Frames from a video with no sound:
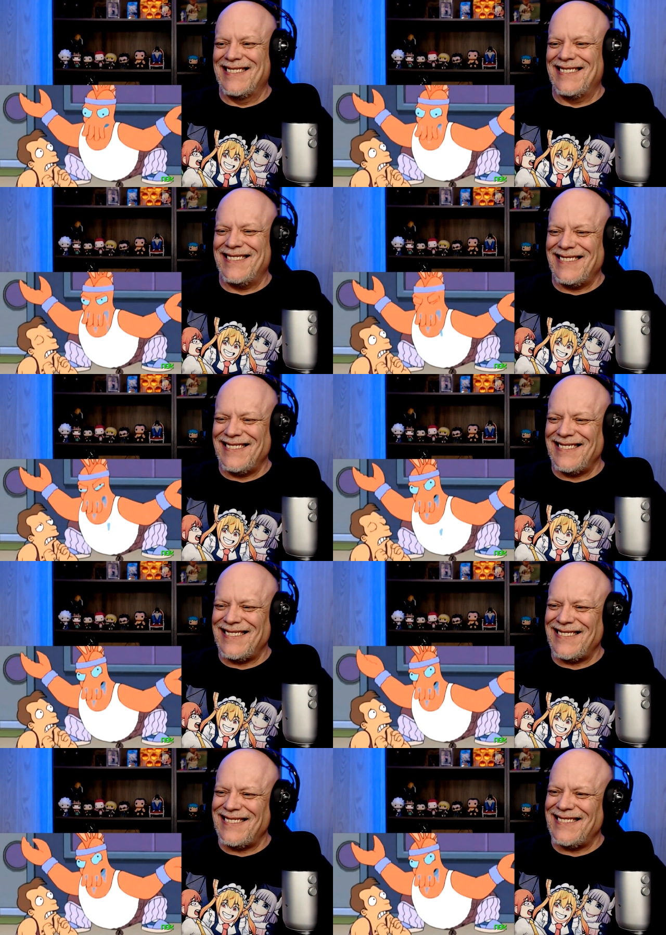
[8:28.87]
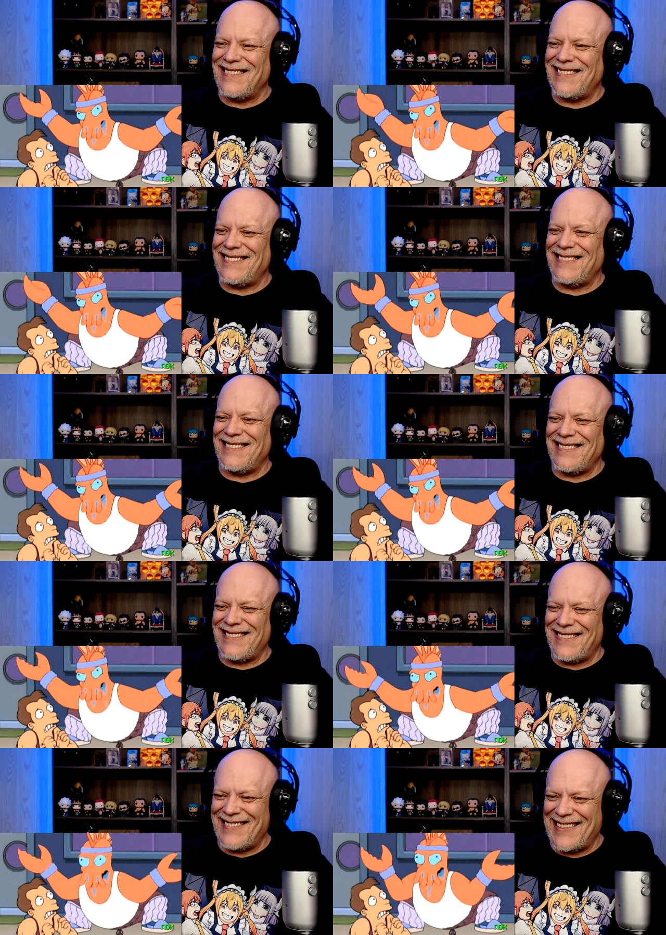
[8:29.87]

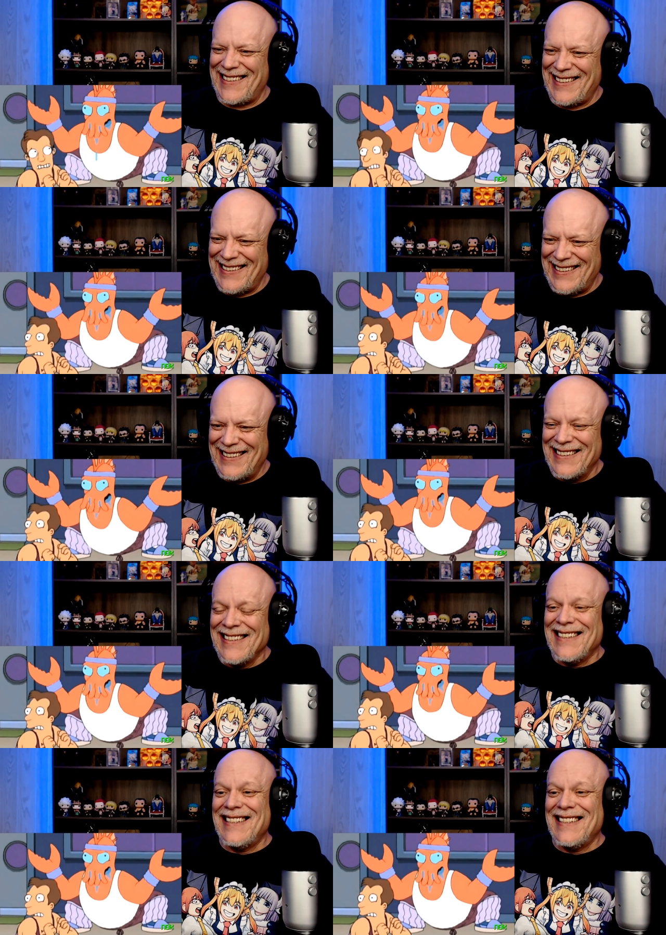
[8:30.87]
(silence)